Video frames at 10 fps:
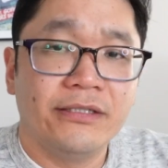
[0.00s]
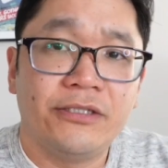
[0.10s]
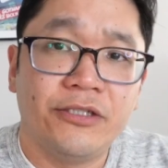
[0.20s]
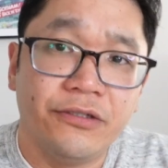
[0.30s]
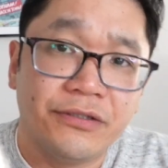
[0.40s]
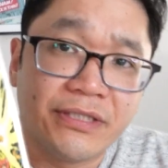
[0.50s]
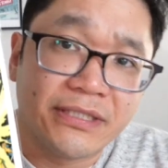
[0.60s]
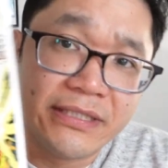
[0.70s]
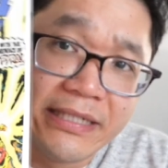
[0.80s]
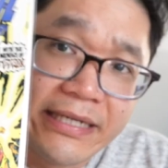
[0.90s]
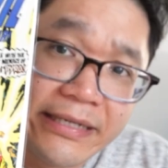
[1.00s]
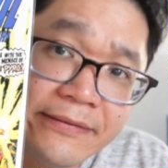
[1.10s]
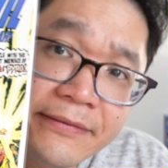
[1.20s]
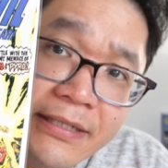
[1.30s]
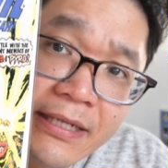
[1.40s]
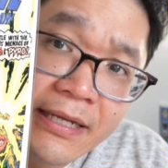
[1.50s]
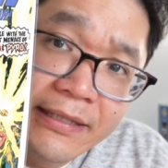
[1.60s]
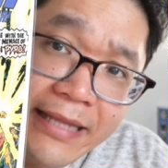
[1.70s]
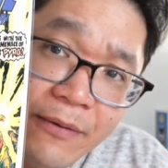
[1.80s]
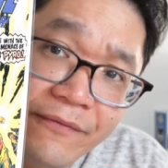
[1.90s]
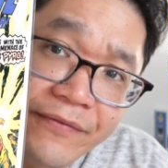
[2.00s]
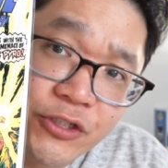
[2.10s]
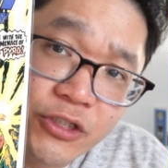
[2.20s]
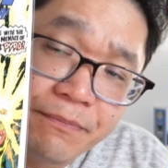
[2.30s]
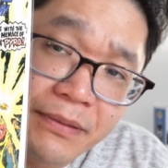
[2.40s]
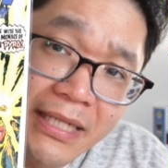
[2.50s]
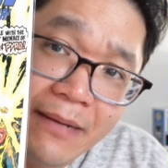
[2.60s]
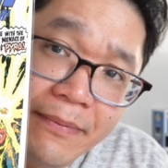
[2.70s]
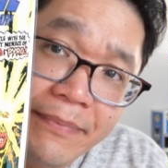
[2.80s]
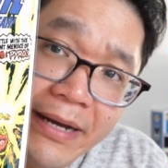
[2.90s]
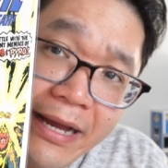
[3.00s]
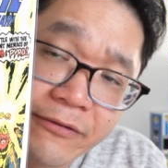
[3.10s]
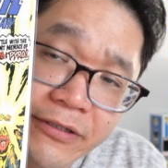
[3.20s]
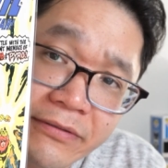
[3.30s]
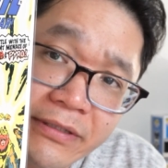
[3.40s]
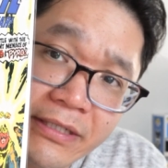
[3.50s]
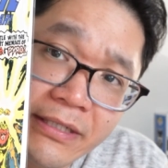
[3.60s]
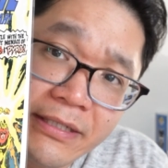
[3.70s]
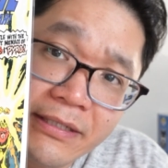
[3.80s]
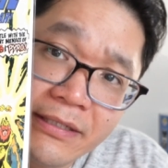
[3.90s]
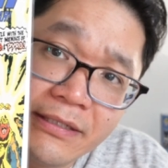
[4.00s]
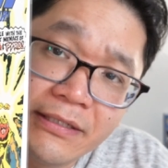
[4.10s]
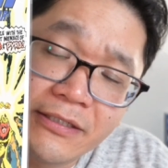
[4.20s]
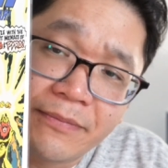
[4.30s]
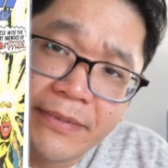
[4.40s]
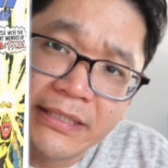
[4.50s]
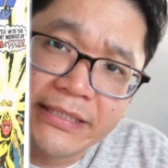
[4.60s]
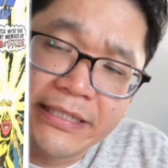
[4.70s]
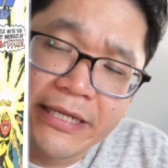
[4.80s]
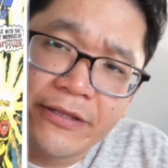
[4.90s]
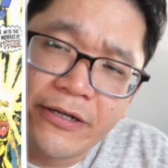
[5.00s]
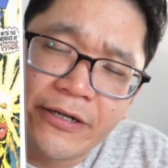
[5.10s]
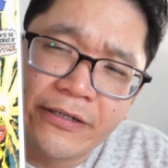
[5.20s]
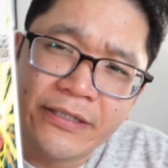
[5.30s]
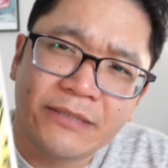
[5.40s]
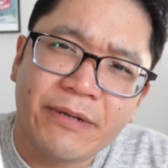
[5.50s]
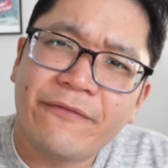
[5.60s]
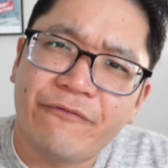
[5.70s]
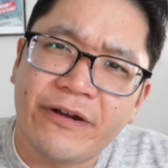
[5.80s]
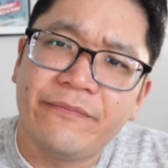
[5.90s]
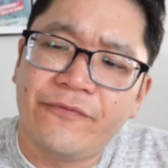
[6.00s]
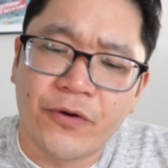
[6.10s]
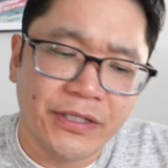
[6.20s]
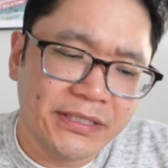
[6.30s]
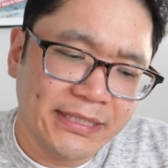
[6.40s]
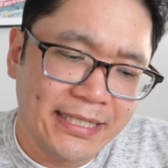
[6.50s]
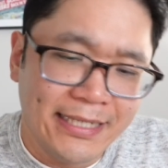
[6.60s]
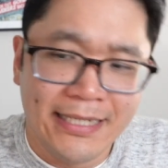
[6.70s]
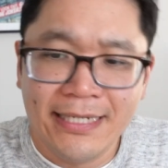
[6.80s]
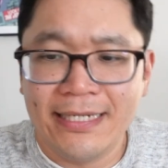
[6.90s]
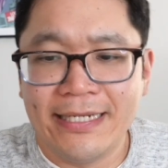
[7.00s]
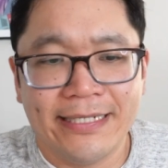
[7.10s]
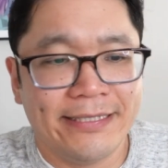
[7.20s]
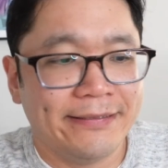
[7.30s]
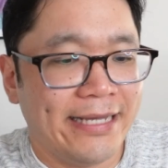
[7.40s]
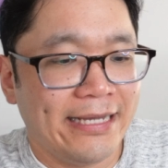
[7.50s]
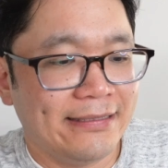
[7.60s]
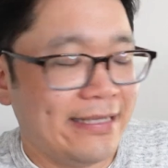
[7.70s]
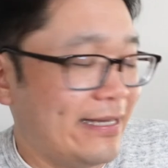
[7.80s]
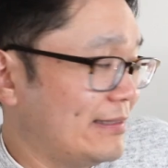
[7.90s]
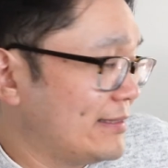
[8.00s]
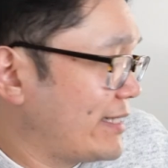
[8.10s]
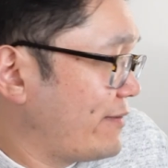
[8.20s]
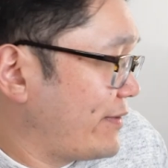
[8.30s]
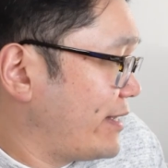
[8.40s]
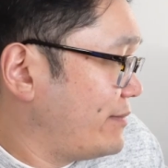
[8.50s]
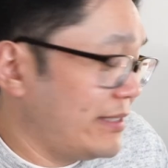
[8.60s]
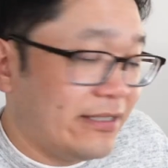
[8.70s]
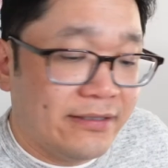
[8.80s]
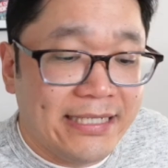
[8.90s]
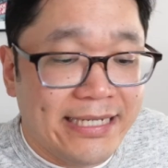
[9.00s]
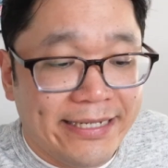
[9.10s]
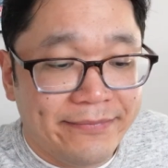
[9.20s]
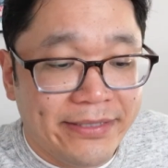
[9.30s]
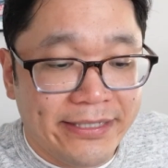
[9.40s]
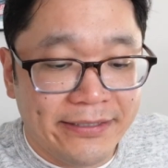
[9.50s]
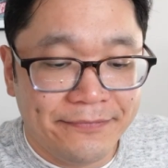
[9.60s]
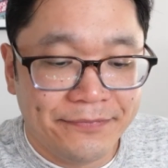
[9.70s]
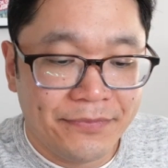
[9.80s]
269. That one features Blob and Pyro. So I'm guessing either it's probably Freedom Force that is giving him a hard time there.